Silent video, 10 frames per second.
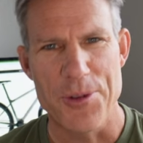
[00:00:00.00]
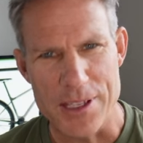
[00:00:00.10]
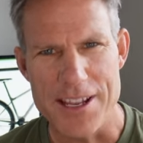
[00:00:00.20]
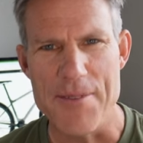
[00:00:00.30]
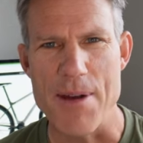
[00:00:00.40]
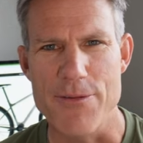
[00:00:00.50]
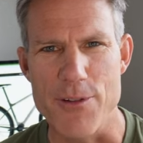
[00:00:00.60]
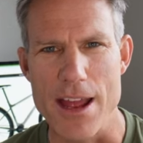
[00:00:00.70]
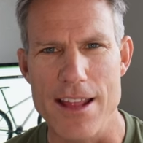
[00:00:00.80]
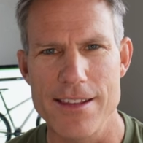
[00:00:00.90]
What's up, my
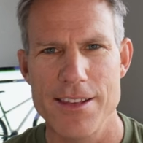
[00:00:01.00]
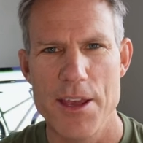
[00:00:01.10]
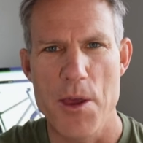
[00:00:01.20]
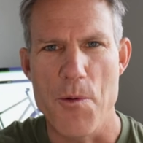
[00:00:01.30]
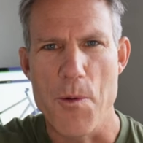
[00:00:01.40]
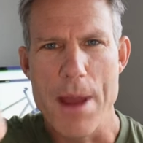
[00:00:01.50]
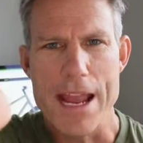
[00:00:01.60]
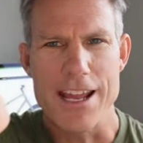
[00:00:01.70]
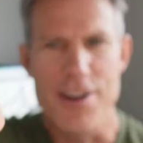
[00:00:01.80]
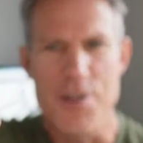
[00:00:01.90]
friends? We're
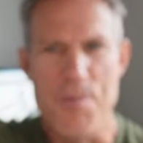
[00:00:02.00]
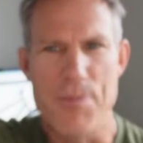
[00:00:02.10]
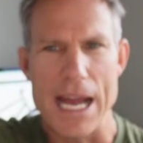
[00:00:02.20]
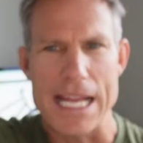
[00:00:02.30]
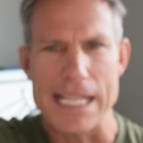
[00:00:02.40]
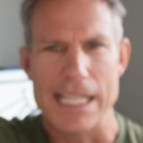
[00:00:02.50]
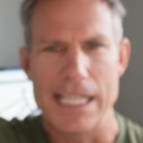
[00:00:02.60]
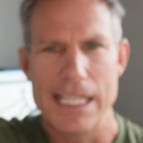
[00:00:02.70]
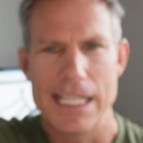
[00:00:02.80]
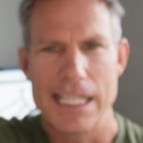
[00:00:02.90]
making a new
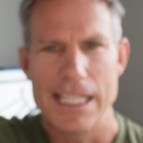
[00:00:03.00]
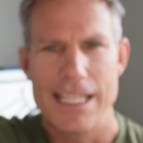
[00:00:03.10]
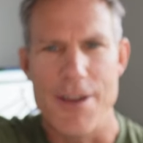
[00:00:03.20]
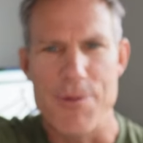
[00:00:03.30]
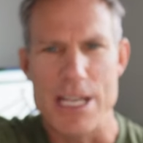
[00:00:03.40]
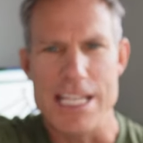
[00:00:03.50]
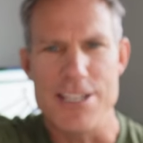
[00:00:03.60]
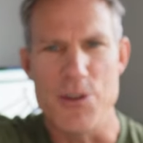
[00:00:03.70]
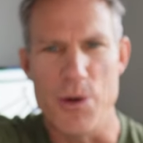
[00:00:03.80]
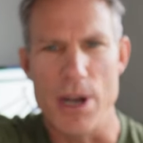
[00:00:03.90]
bike, and we
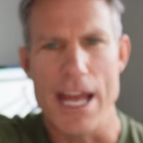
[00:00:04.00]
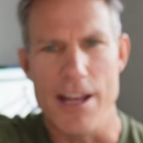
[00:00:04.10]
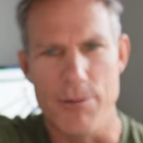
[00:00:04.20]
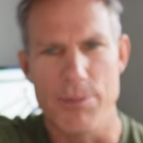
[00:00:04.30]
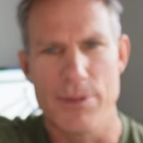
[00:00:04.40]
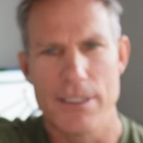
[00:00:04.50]
need your help.